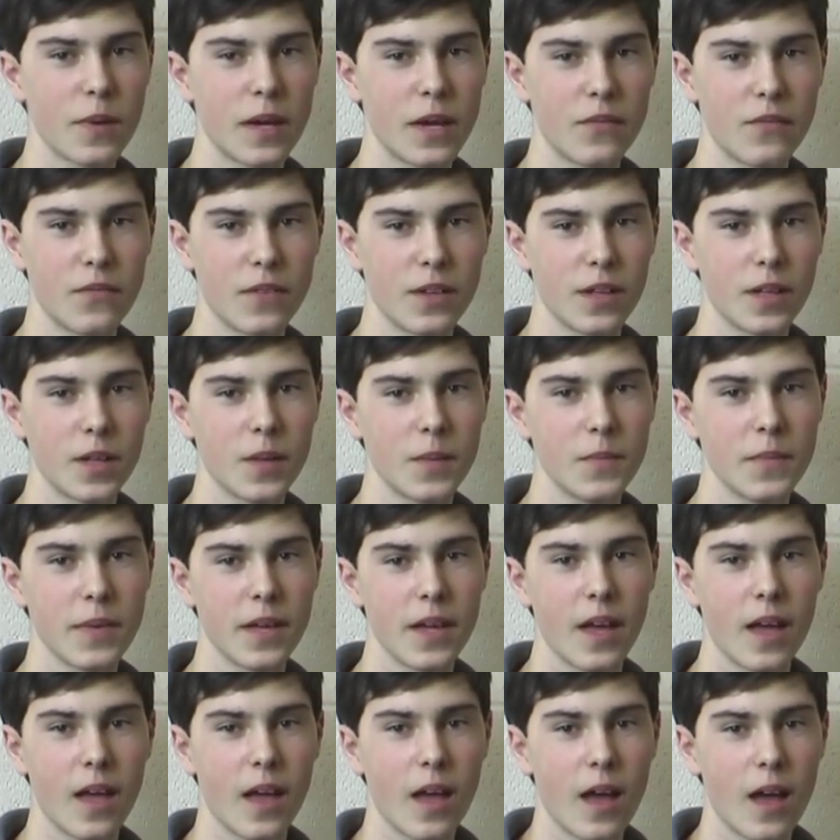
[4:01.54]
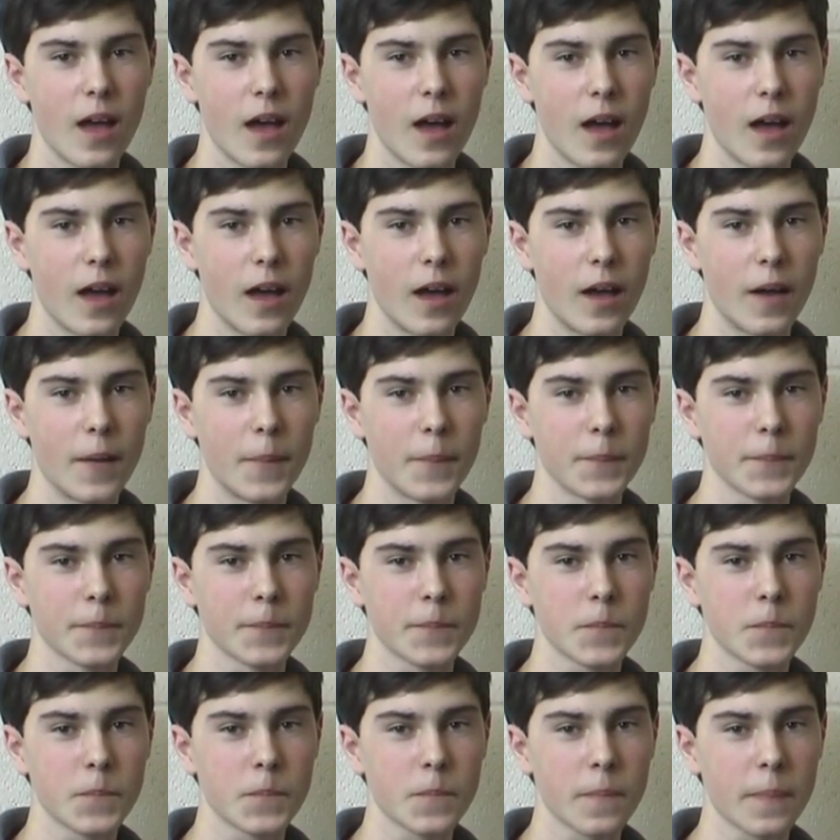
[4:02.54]
my film, um,
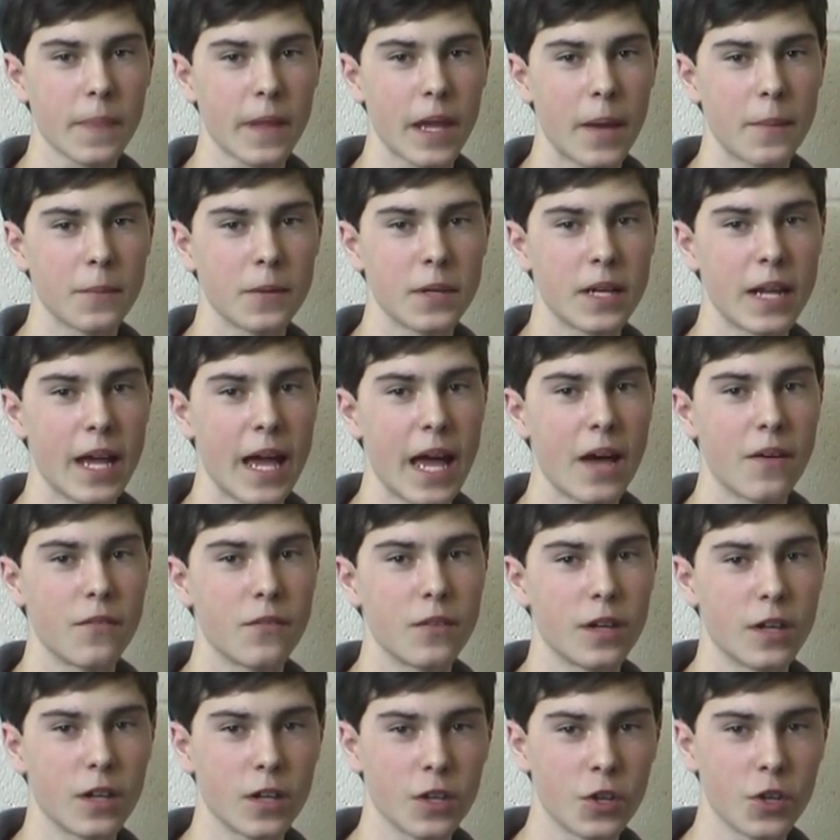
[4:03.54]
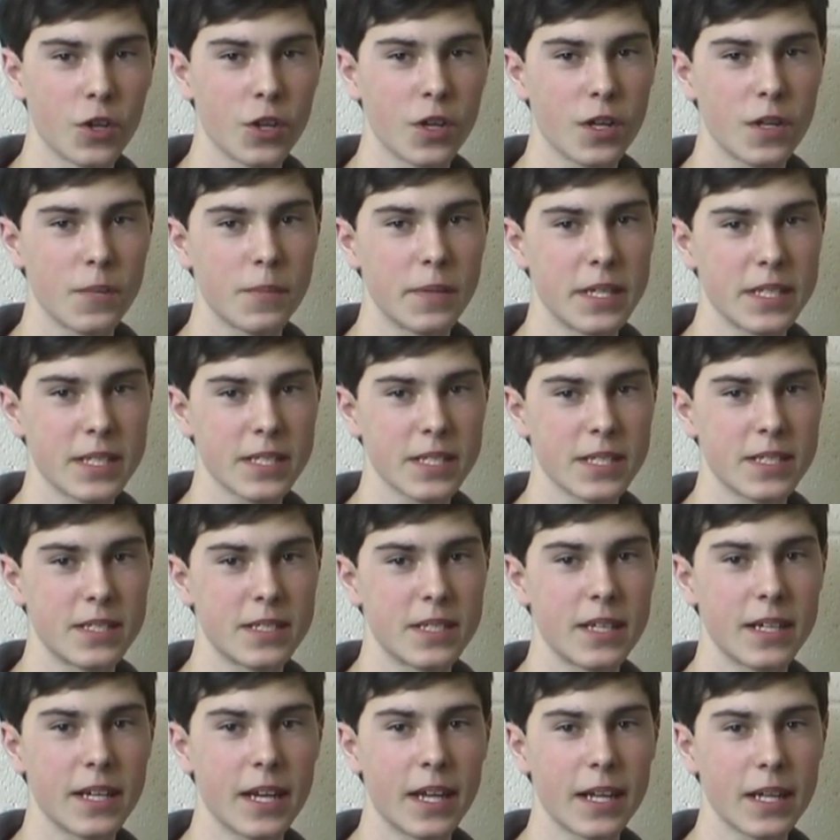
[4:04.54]
I'm going to have a girl basically
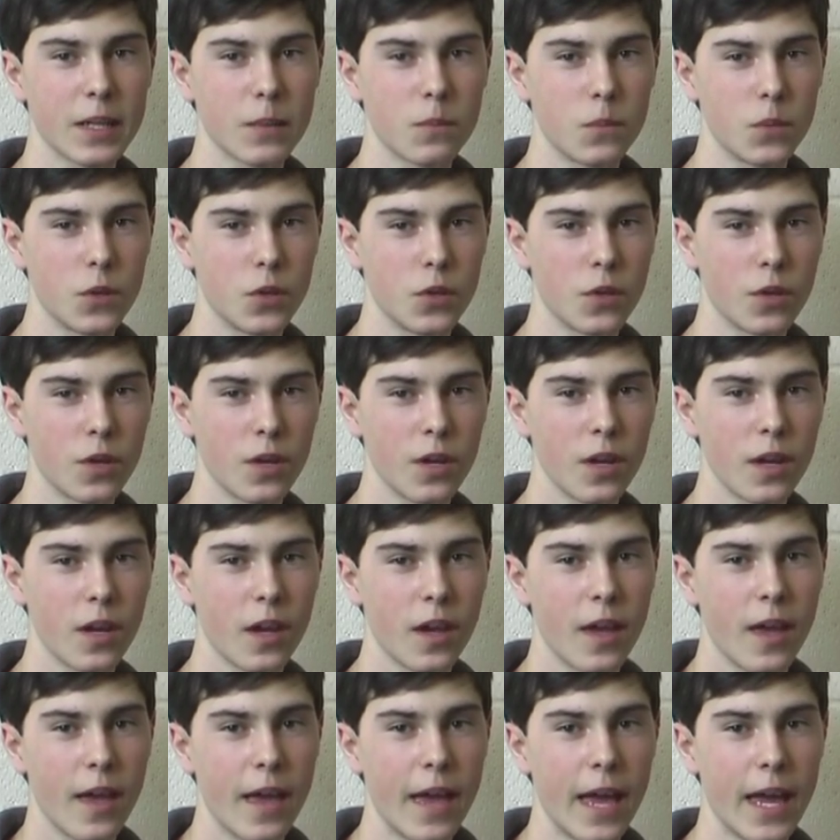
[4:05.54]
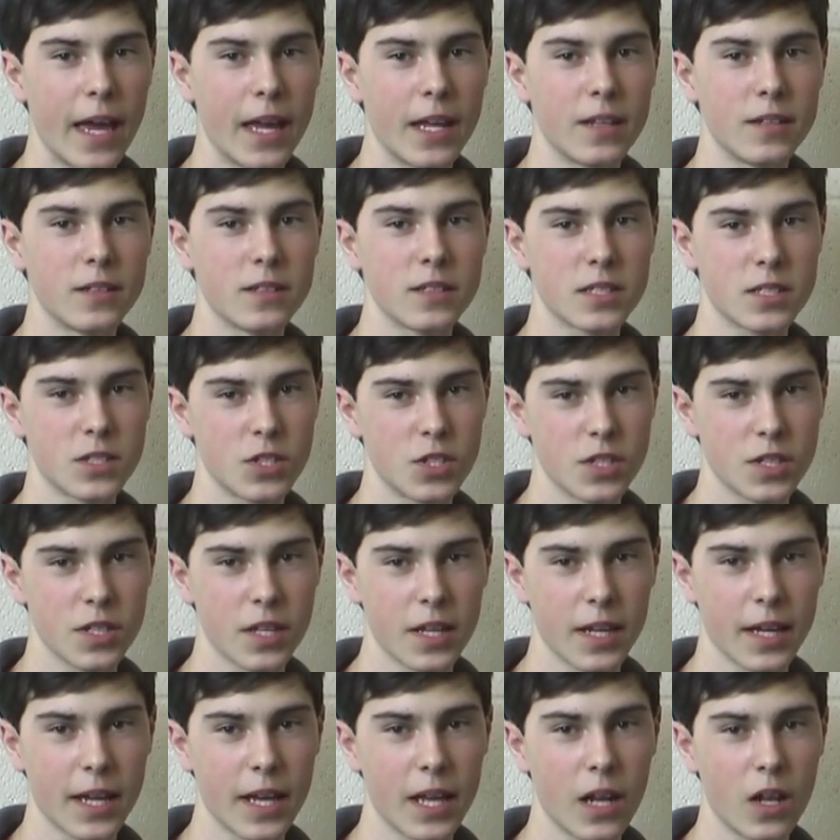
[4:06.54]
sitting at a computer, and she's
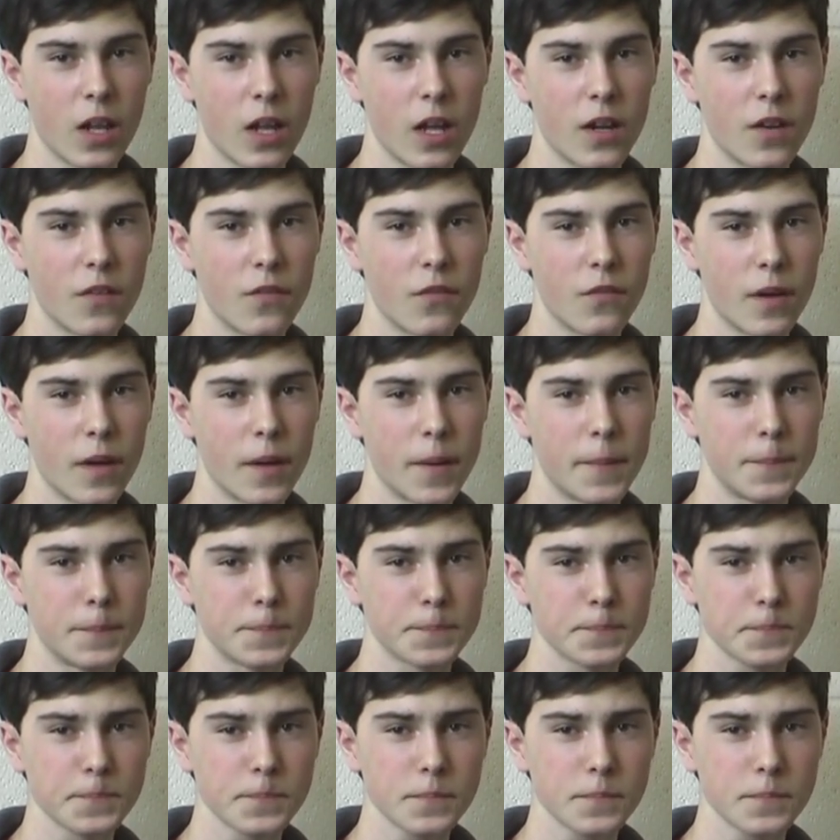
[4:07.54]
going to get a lot of um,